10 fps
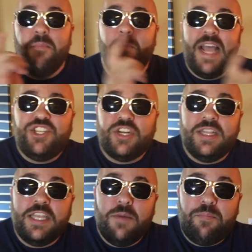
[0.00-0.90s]

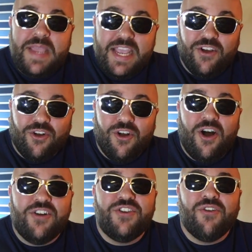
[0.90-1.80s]
magically appear
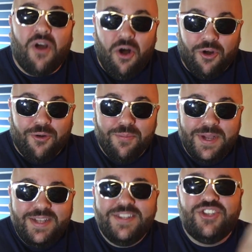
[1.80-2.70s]
on your arm.
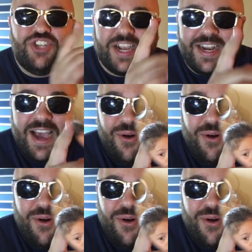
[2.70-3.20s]
Check it